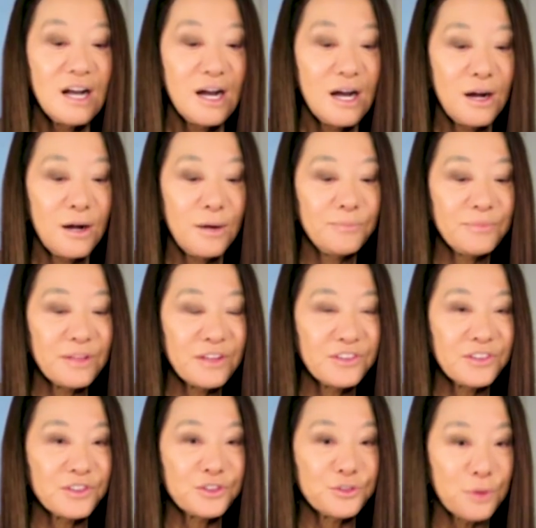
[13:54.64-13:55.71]
It's
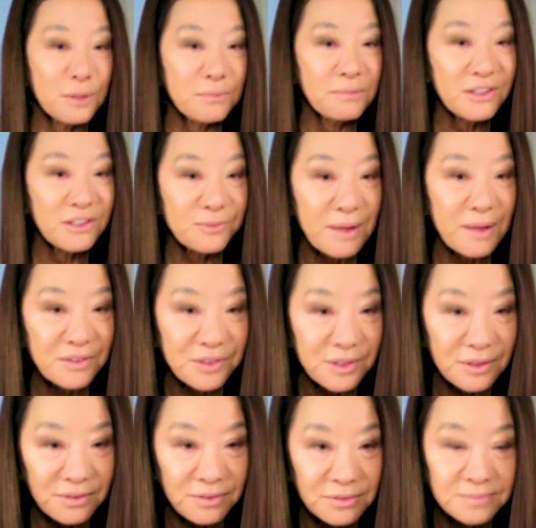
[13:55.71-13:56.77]
extremely
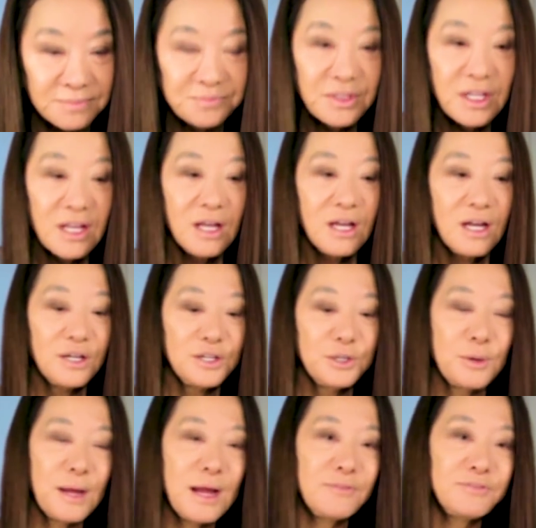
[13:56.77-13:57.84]
expensive. You
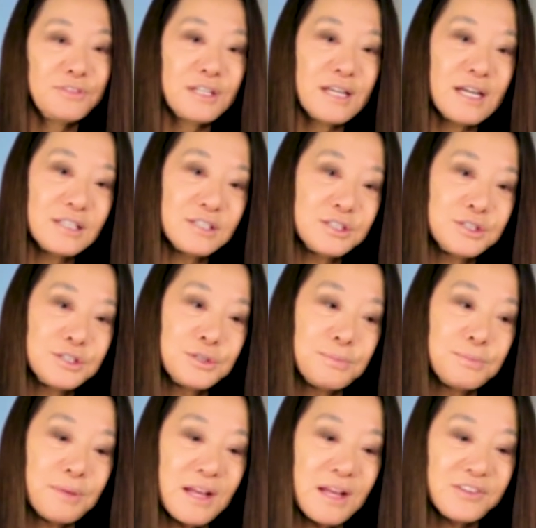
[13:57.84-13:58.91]
have to get to
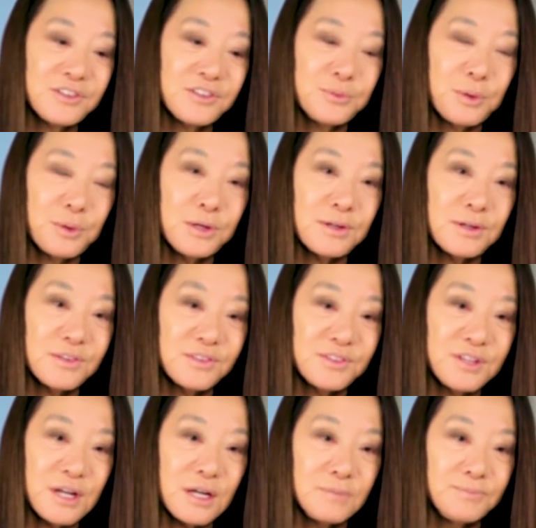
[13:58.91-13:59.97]
places where you can
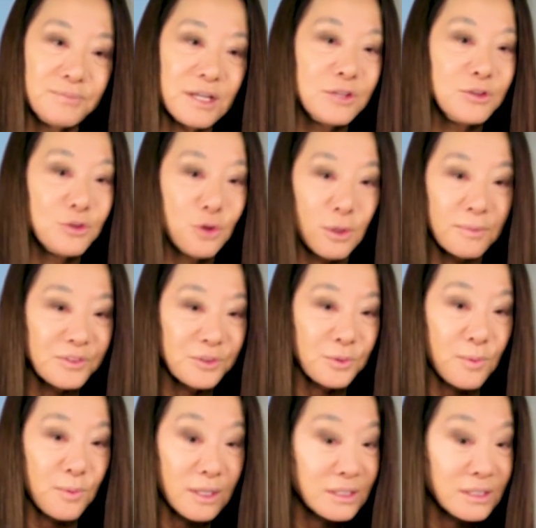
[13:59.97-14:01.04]
sell enormous
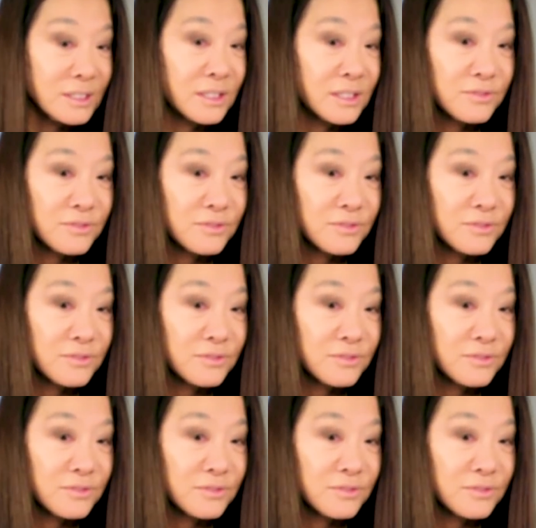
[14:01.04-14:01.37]
quantity of